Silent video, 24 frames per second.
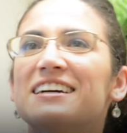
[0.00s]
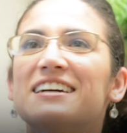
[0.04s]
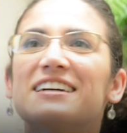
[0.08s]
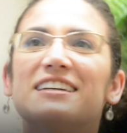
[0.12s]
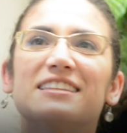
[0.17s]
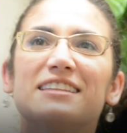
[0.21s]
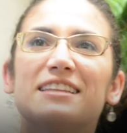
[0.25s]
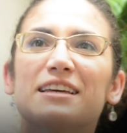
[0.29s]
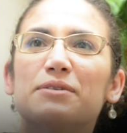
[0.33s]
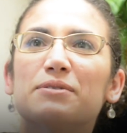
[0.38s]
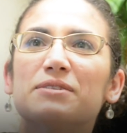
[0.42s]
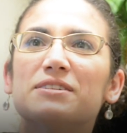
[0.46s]

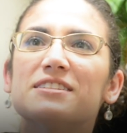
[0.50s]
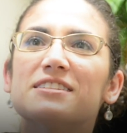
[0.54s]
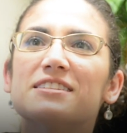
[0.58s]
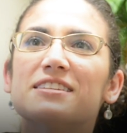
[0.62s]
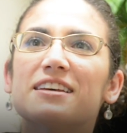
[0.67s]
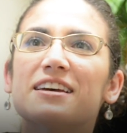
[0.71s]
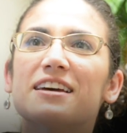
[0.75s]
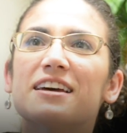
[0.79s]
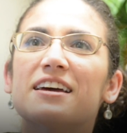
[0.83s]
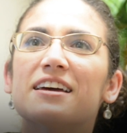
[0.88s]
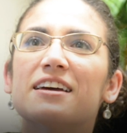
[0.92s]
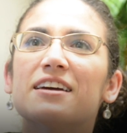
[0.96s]
And they would
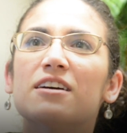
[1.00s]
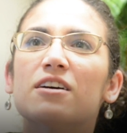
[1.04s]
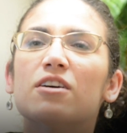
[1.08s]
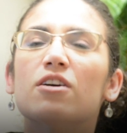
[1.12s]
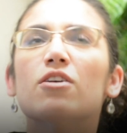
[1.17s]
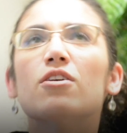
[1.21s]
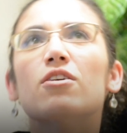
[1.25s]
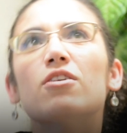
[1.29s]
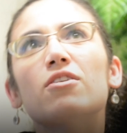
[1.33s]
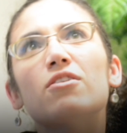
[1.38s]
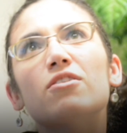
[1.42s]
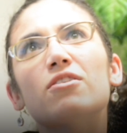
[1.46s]
say,
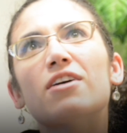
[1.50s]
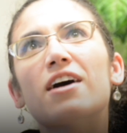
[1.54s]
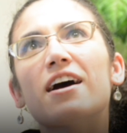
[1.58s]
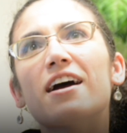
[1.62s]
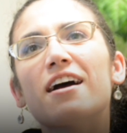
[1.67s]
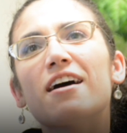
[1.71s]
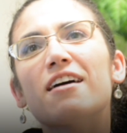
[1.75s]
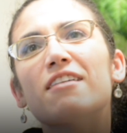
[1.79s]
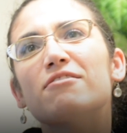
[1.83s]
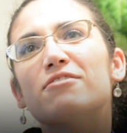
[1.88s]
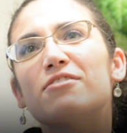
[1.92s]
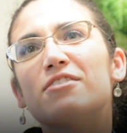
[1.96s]
oh, I
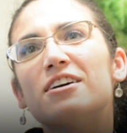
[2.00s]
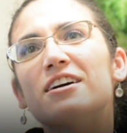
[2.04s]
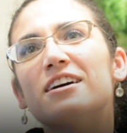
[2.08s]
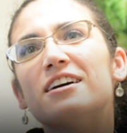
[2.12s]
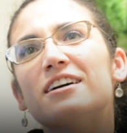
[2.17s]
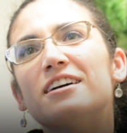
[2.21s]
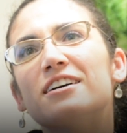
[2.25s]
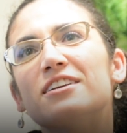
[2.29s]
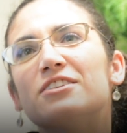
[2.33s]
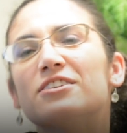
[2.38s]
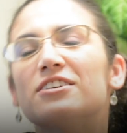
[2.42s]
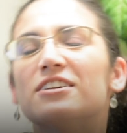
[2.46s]
have
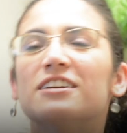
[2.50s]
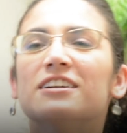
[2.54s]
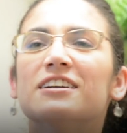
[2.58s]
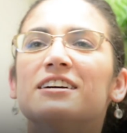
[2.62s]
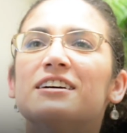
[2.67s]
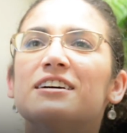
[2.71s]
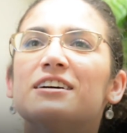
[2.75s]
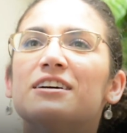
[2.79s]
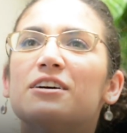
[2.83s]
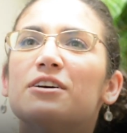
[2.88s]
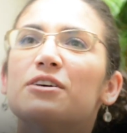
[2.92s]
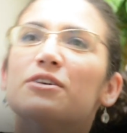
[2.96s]
one, or
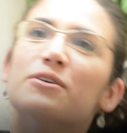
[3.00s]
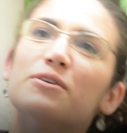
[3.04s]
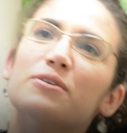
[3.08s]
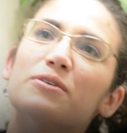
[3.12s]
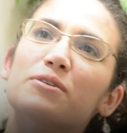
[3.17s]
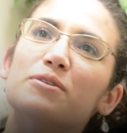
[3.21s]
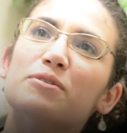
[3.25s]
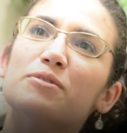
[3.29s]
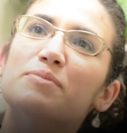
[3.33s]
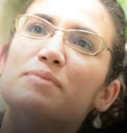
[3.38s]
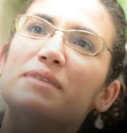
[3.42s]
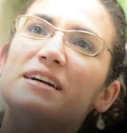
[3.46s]

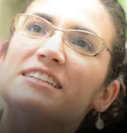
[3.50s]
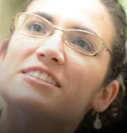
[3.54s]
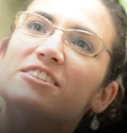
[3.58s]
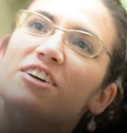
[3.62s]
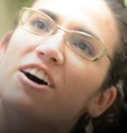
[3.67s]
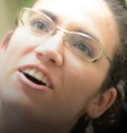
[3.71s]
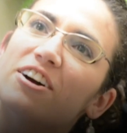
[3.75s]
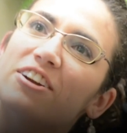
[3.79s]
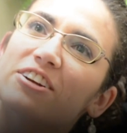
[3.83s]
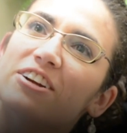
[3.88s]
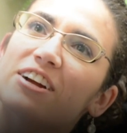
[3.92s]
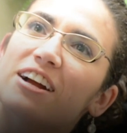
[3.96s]
oh, my
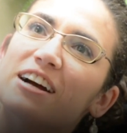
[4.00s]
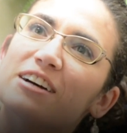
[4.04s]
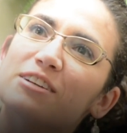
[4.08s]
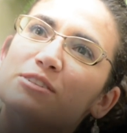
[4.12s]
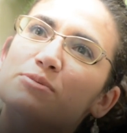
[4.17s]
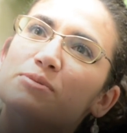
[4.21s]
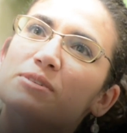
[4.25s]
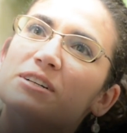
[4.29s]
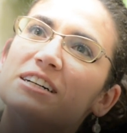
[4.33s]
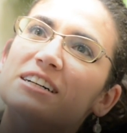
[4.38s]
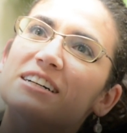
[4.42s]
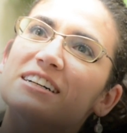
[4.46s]
daughter
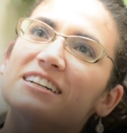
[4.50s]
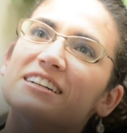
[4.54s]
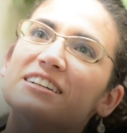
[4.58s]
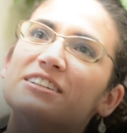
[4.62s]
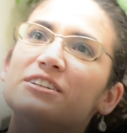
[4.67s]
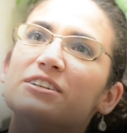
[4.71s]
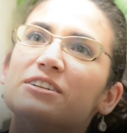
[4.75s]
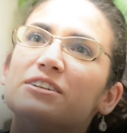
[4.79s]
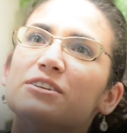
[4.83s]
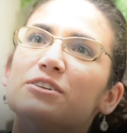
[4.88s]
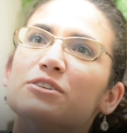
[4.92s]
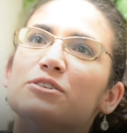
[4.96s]
has one,
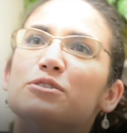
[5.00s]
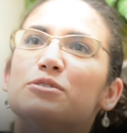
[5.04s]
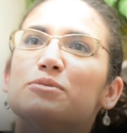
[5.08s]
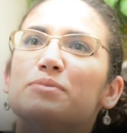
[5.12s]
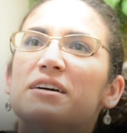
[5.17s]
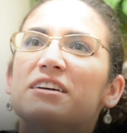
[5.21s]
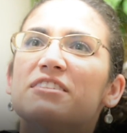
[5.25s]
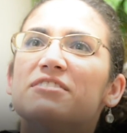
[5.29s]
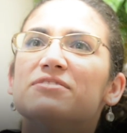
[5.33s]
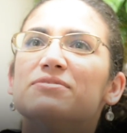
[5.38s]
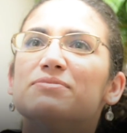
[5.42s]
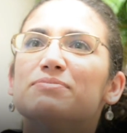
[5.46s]
or oh,
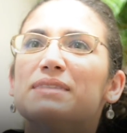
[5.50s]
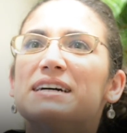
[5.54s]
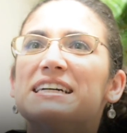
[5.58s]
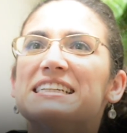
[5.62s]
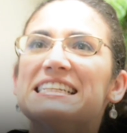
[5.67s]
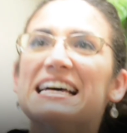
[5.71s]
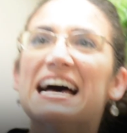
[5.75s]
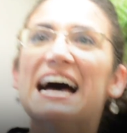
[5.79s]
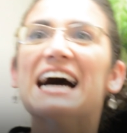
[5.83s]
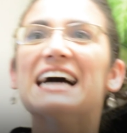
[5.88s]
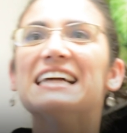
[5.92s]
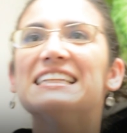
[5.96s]
my
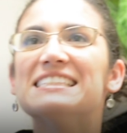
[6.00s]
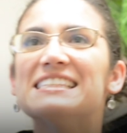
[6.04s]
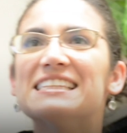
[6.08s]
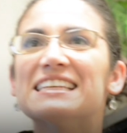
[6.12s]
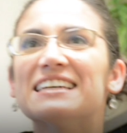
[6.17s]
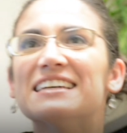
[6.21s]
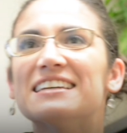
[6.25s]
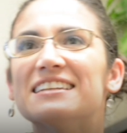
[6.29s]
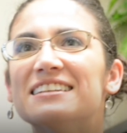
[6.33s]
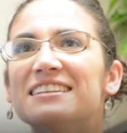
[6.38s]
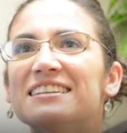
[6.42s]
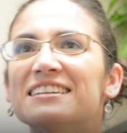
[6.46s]
dad
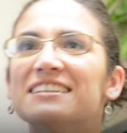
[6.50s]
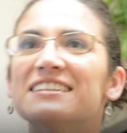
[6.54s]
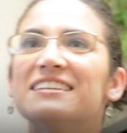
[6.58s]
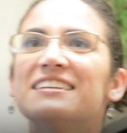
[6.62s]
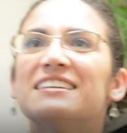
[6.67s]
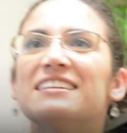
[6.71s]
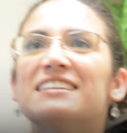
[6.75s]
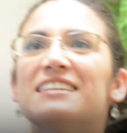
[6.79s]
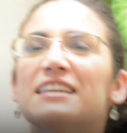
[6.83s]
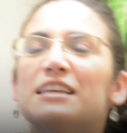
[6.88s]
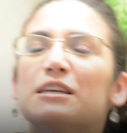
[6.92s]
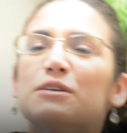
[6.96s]
said
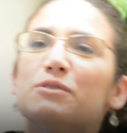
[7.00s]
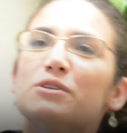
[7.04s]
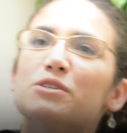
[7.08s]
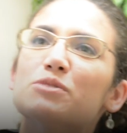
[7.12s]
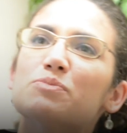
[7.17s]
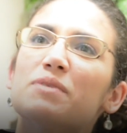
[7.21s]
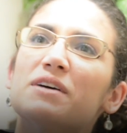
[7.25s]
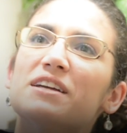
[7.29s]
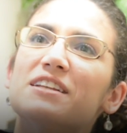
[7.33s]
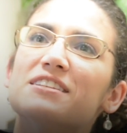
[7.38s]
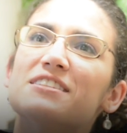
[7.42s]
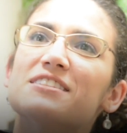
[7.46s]
he was
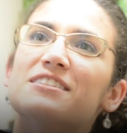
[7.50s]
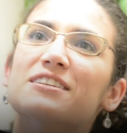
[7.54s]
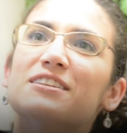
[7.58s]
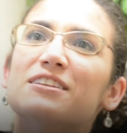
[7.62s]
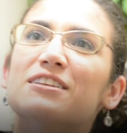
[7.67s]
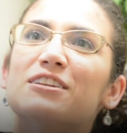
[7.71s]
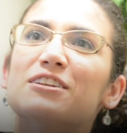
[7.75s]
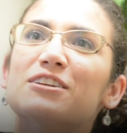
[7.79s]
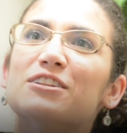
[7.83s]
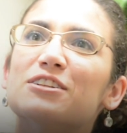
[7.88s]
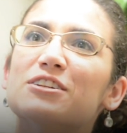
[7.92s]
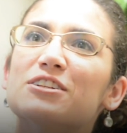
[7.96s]

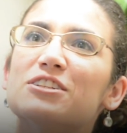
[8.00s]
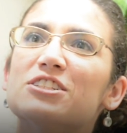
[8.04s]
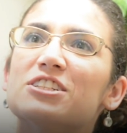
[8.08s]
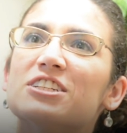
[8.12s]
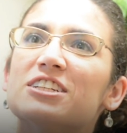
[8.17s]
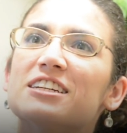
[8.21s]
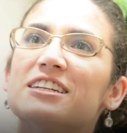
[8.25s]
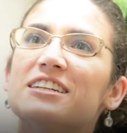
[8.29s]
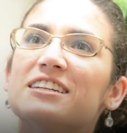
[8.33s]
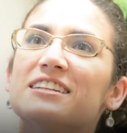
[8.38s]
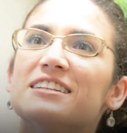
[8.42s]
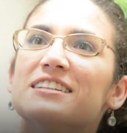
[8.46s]
penicillin
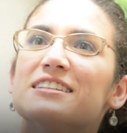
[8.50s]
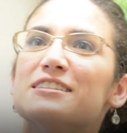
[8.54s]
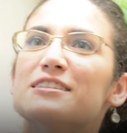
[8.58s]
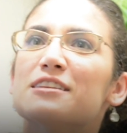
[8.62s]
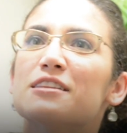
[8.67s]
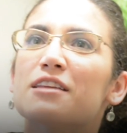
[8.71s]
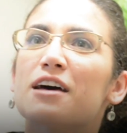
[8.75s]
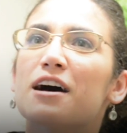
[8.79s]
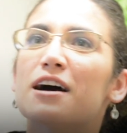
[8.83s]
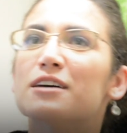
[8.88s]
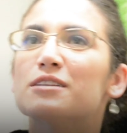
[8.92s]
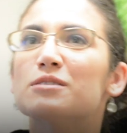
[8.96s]
allergic and he's in
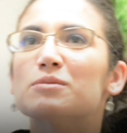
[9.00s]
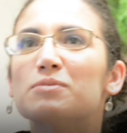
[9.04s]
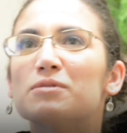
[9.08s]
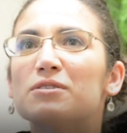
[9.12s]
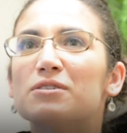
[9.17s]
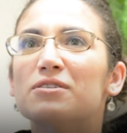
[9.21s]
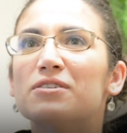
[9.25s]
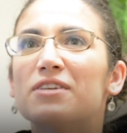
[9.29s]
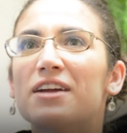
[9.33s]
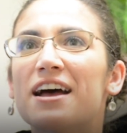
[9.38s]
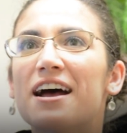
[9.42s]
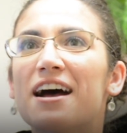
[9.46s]
the
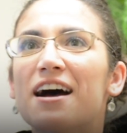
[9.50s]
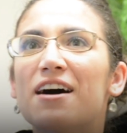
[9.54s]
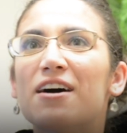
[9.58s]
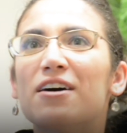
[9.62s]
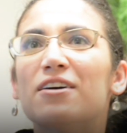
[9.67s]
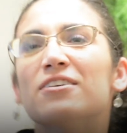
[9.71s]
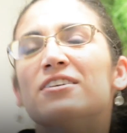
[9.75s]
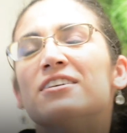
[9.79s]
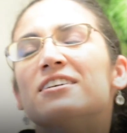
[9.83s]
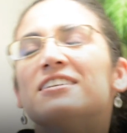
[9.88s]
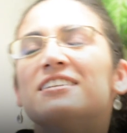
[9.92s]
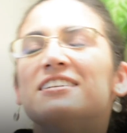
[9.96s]
hospital
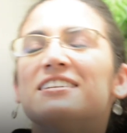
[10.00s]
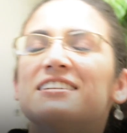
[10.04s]
now.